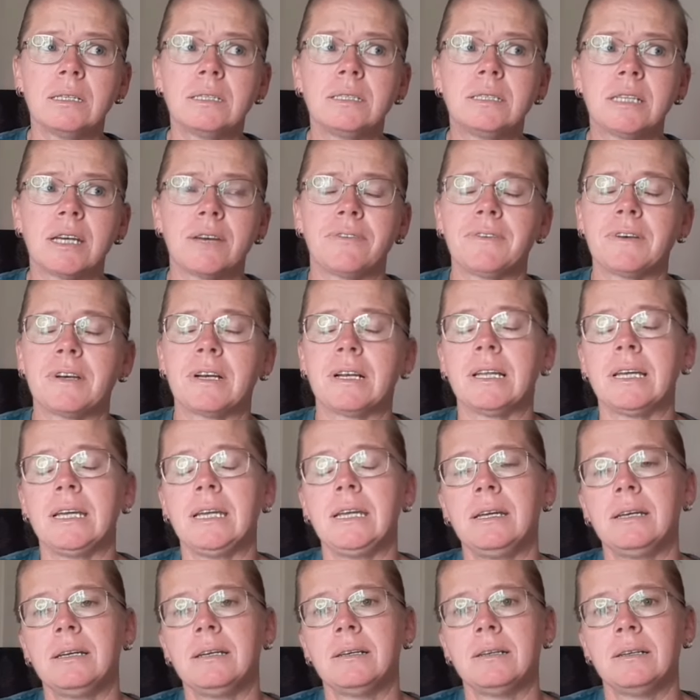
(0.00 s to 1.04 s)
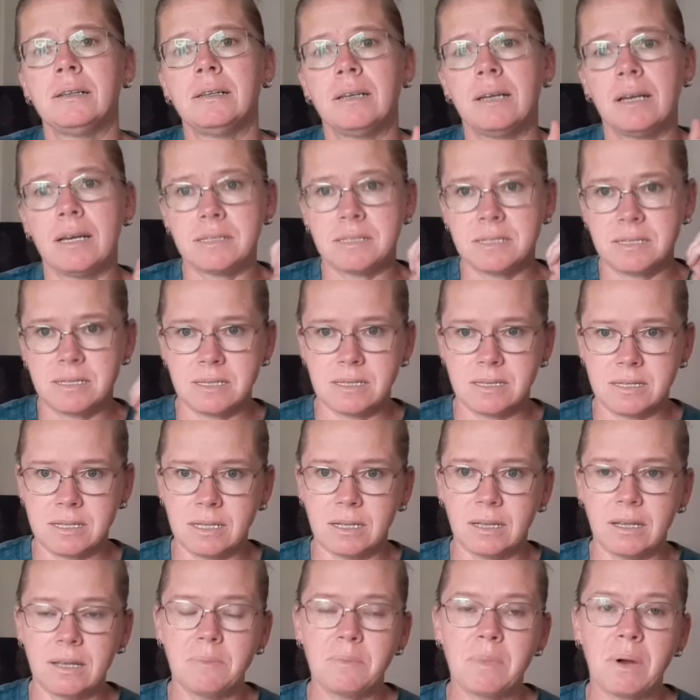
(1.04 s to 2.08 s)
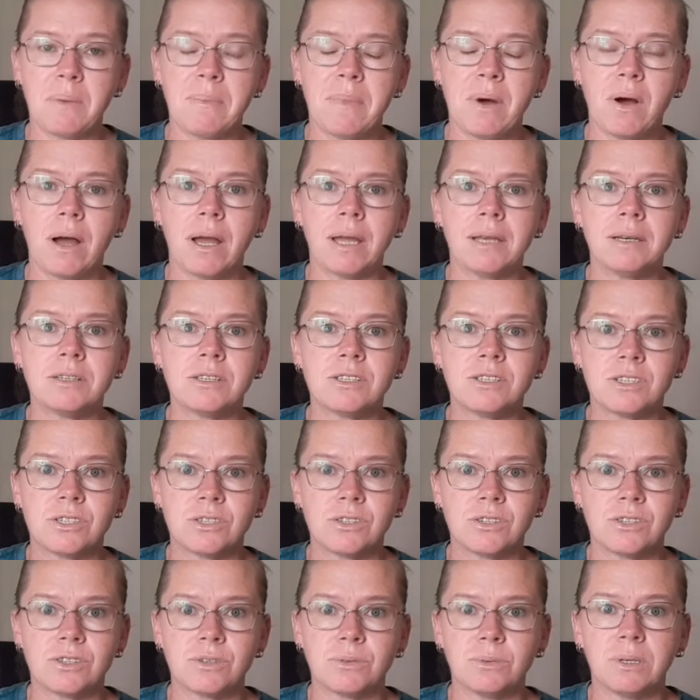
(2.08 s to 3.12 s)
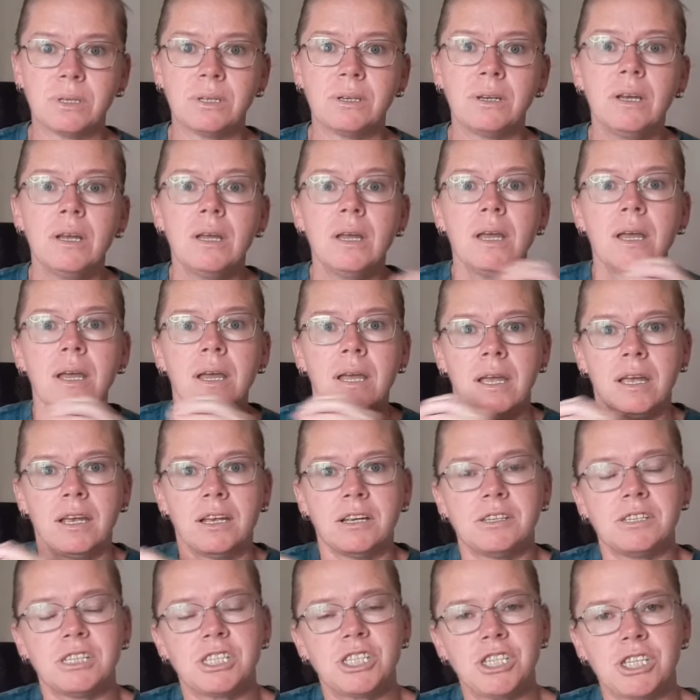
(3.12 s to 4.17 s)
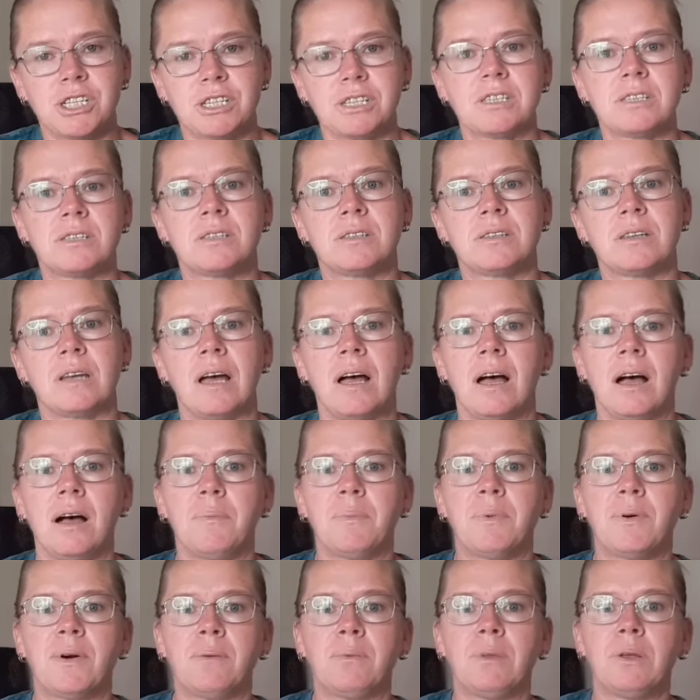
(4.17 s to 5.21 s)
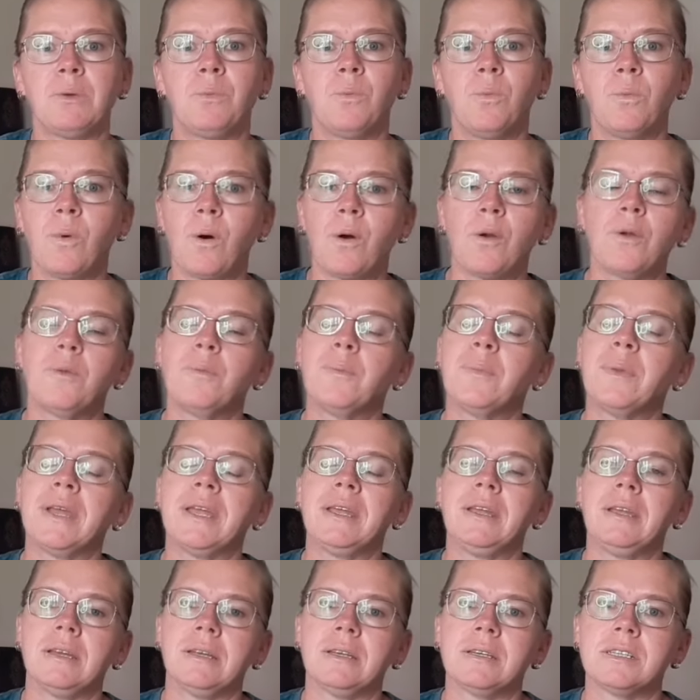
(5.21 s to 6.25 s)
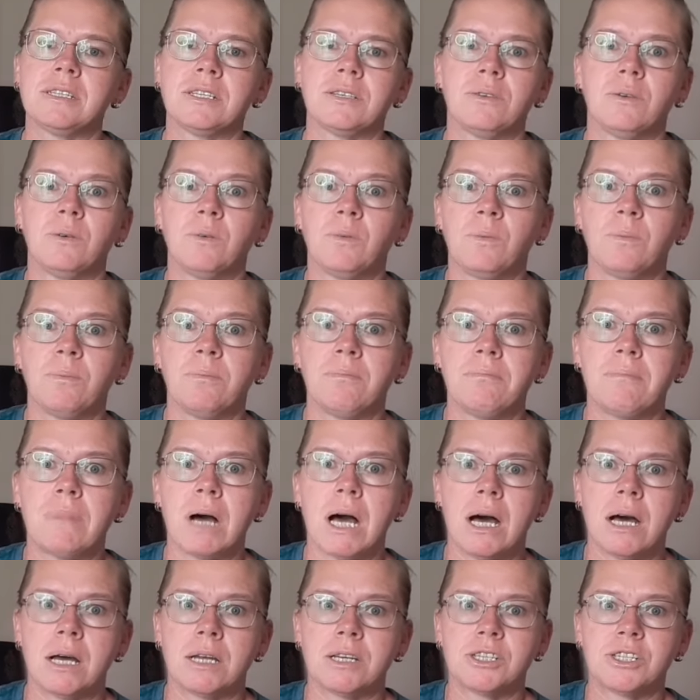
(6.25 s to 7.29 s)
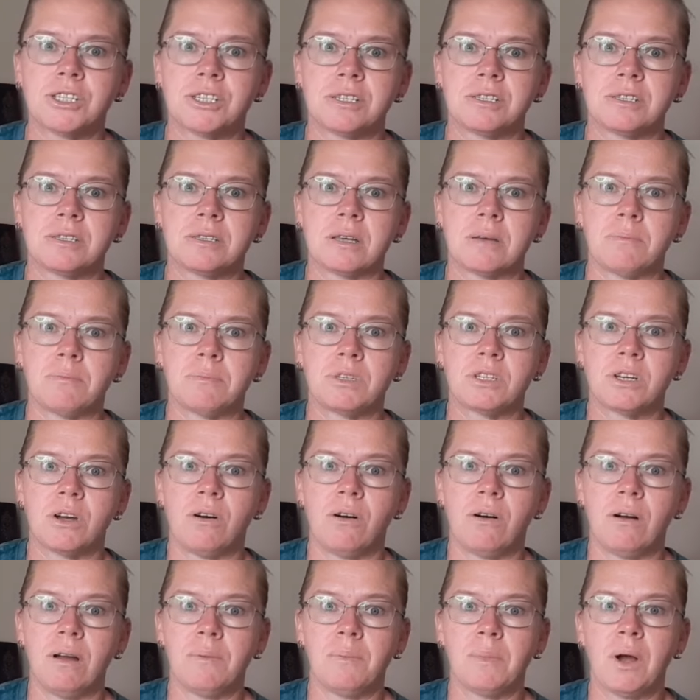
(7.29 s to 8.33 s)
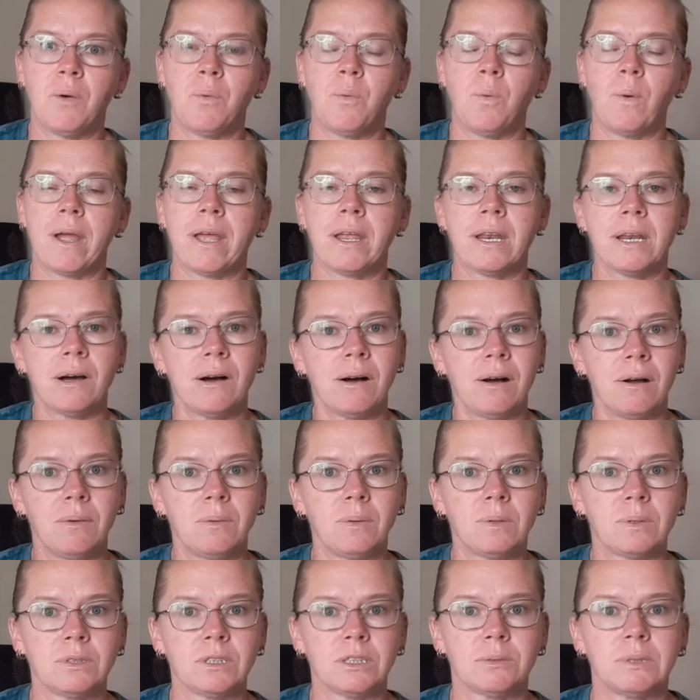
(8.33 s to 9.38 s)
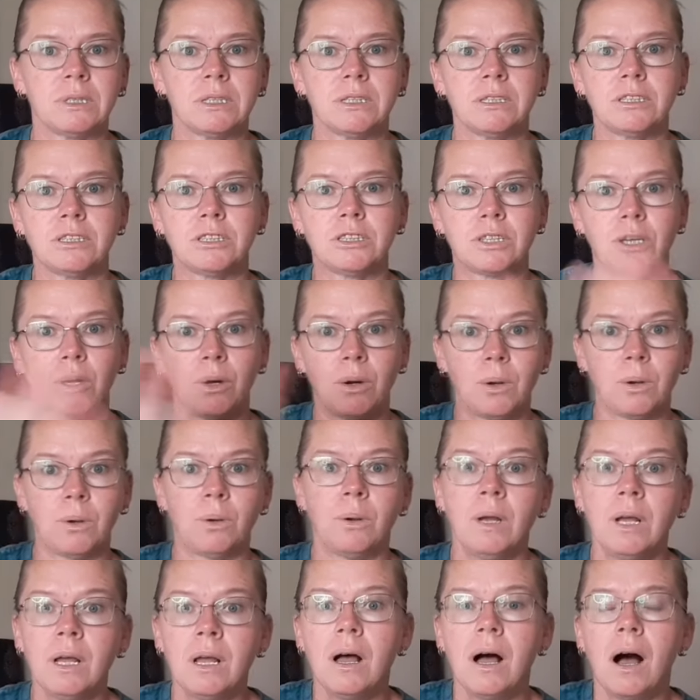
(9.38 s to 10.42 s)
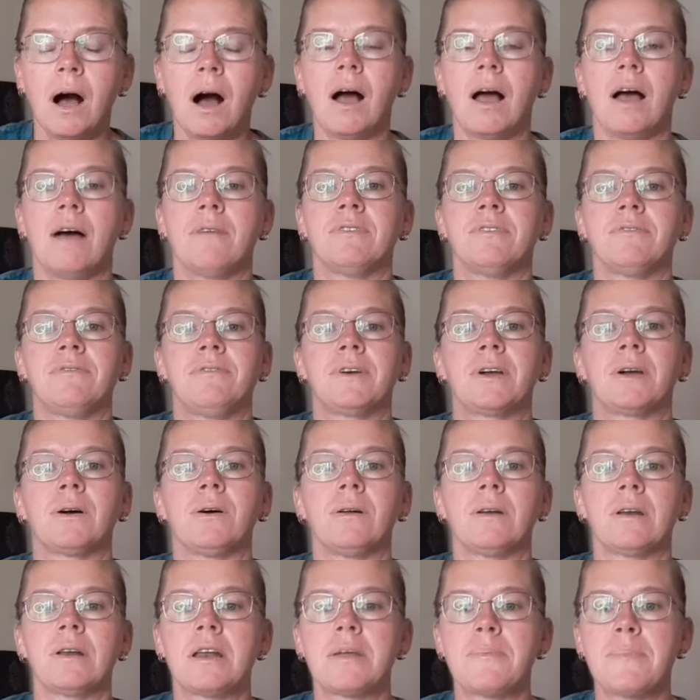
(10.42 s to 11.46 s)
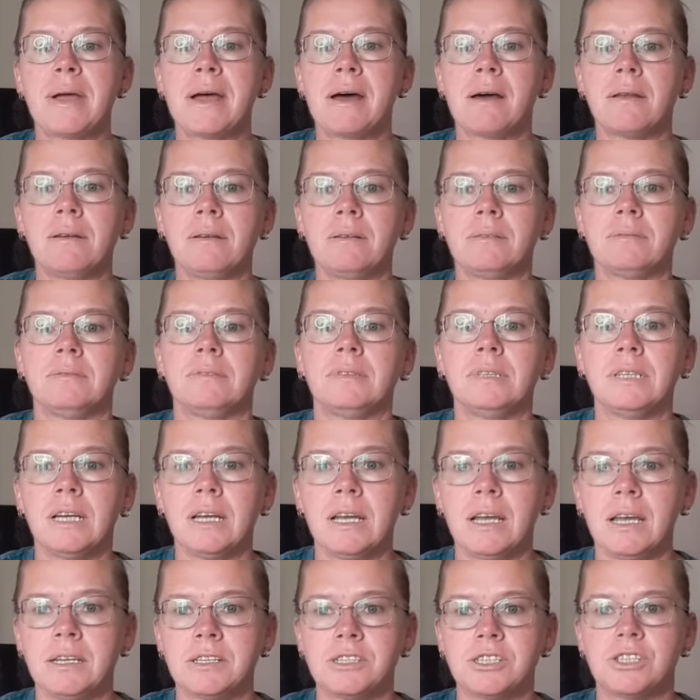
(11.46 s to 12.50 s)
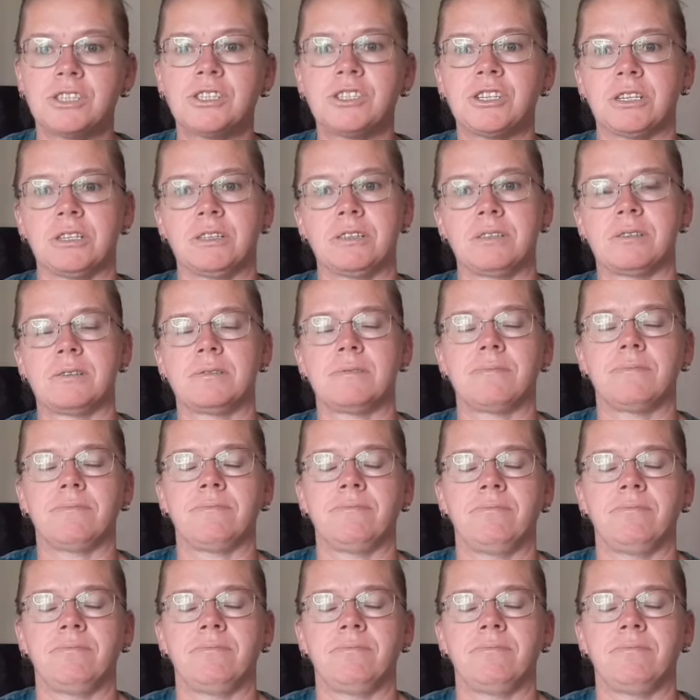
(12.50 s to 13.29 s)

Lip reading: definitely it's still in my mind to do it. It just probably won't be until March sometime when I will do it. So I haven't forgotten about it. It's just